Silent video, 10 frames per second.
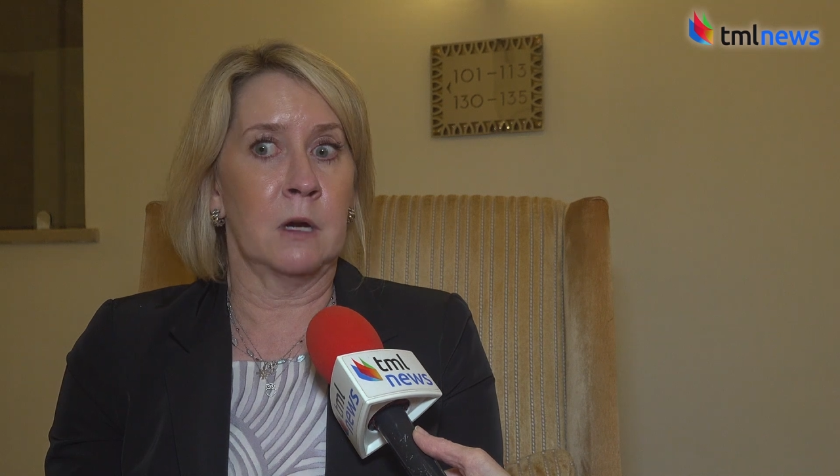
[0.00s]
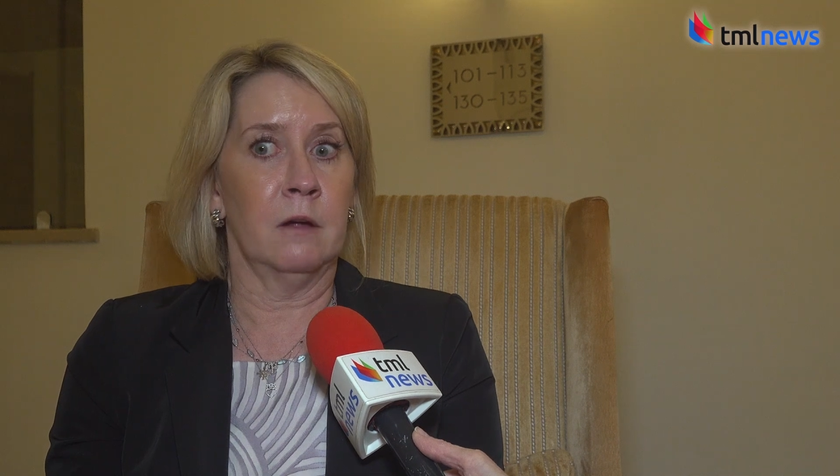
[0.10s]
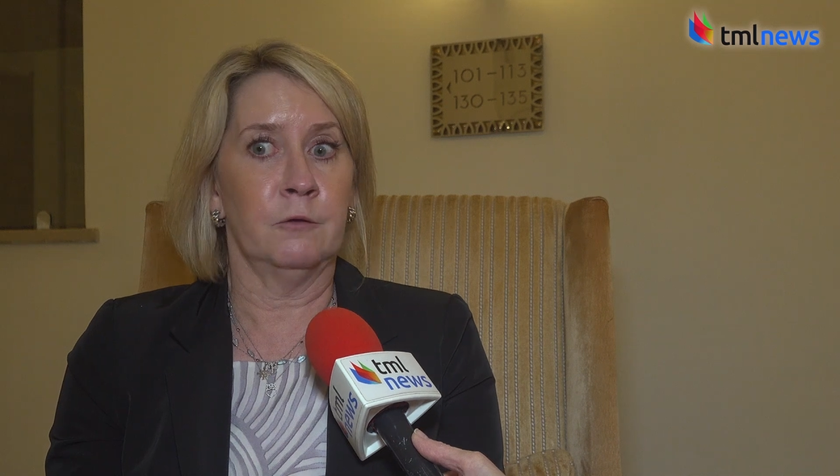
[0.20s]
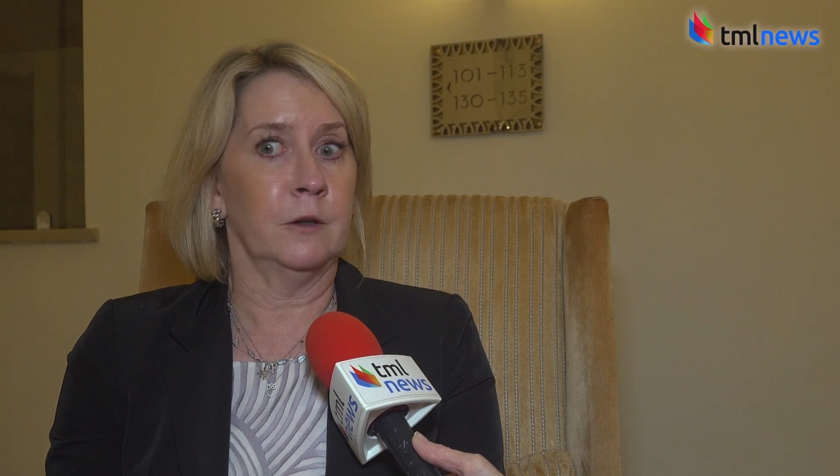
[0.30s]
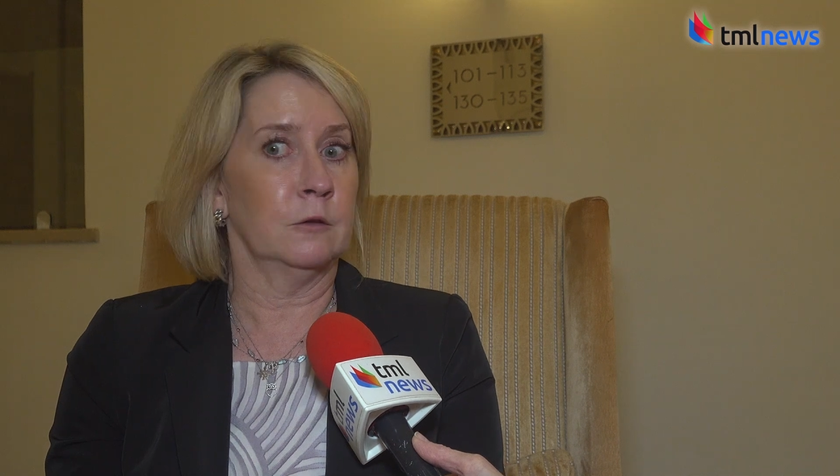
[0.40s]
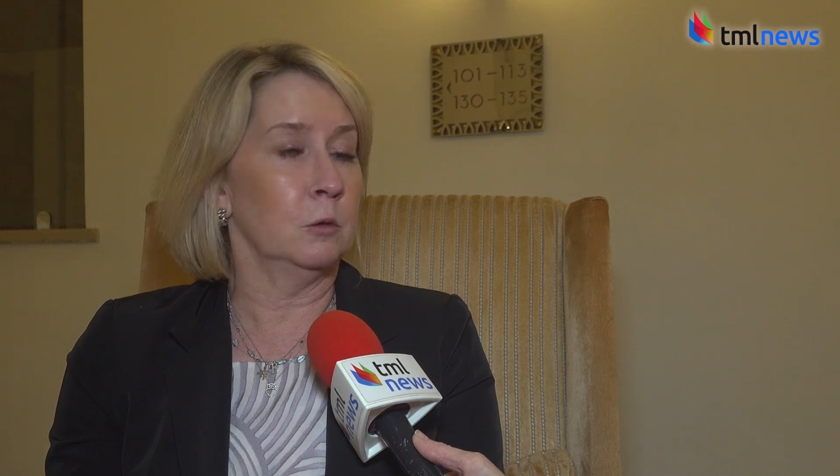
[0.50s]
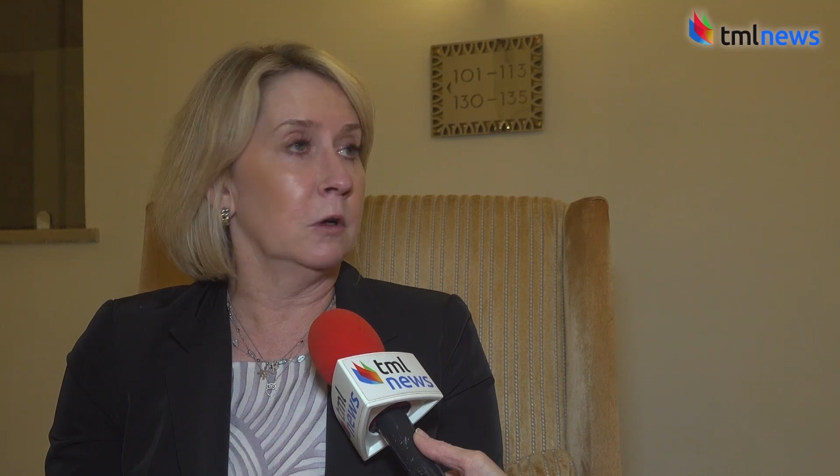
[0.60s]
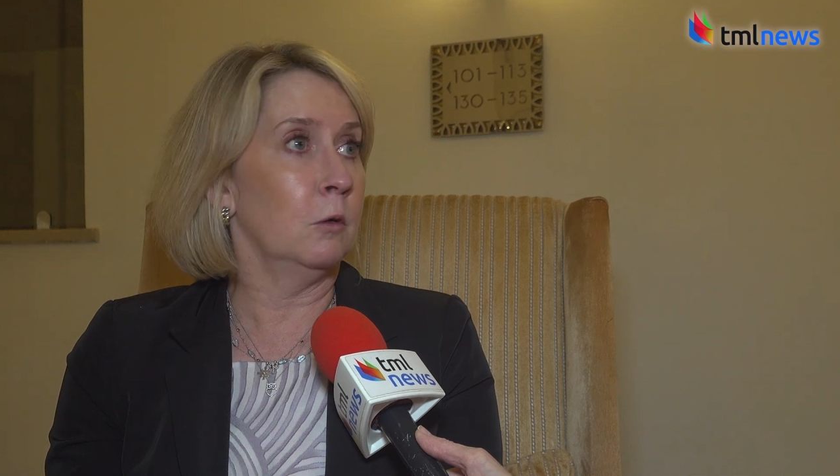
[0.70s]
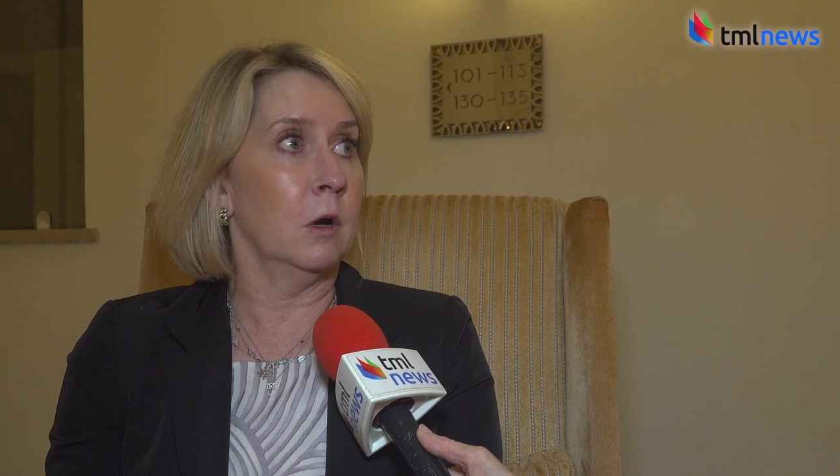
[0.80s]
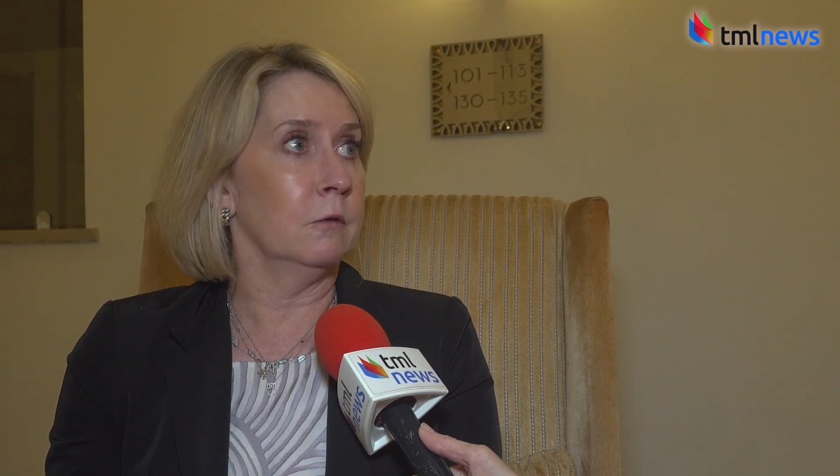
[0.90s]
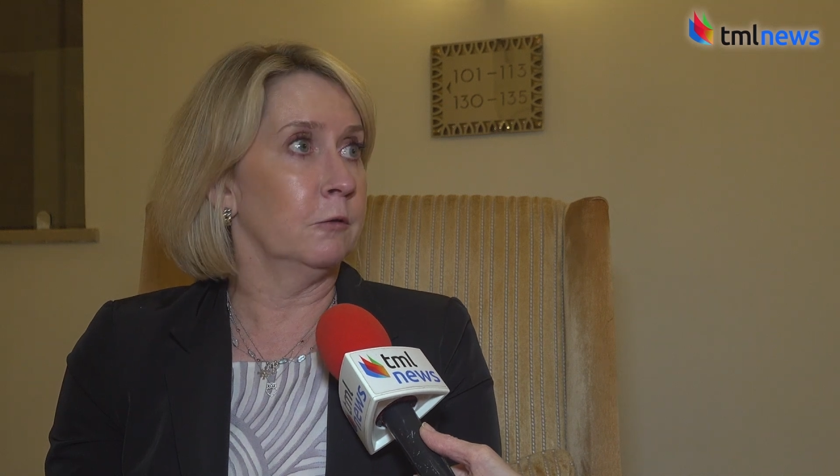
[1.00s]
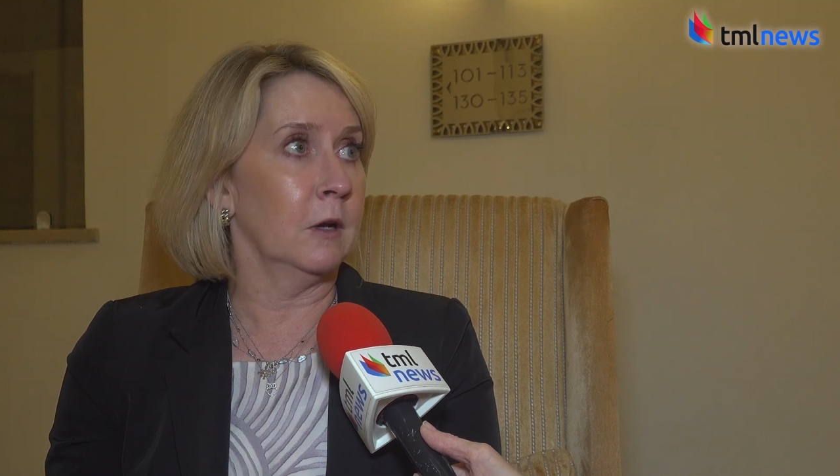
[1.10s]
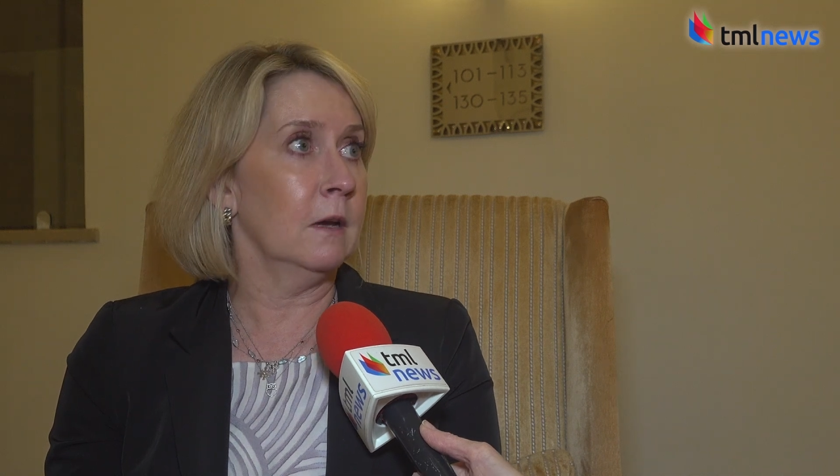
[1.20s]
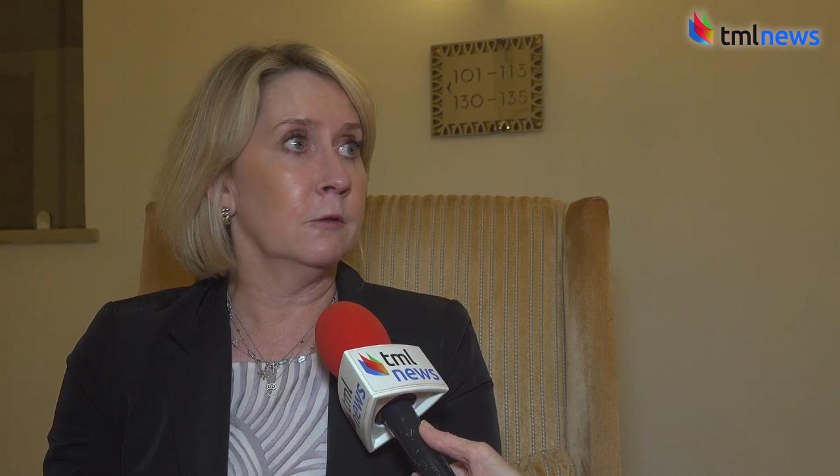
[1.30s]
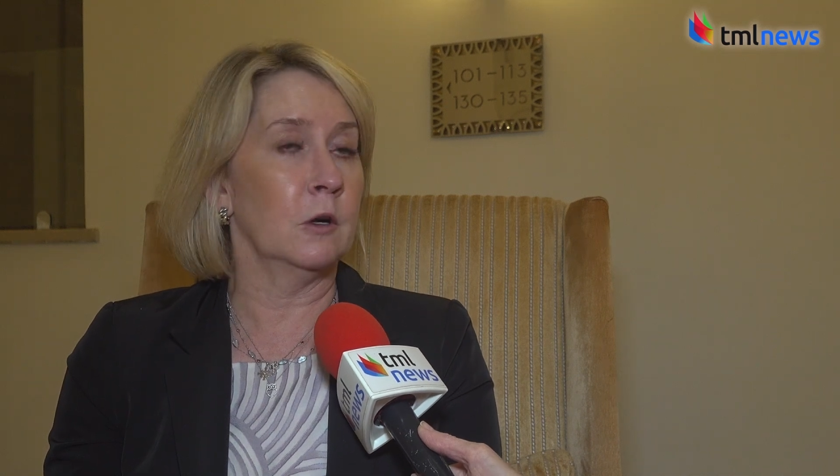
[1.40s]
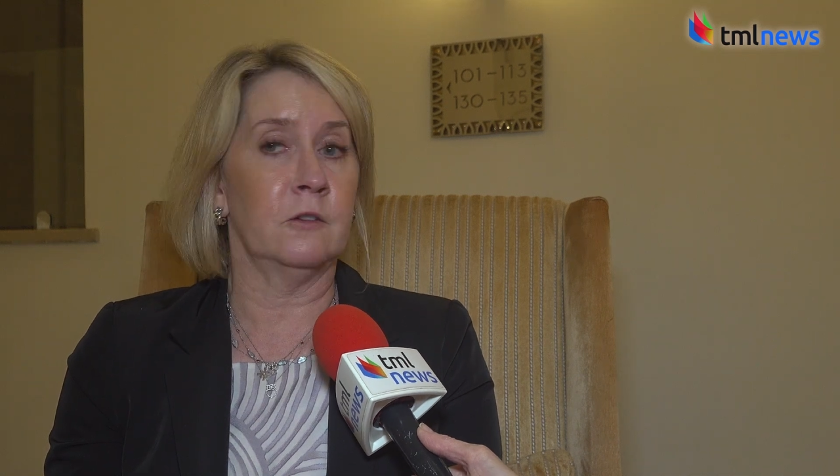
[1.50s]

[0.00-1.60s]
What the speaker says: conflict will go on forever.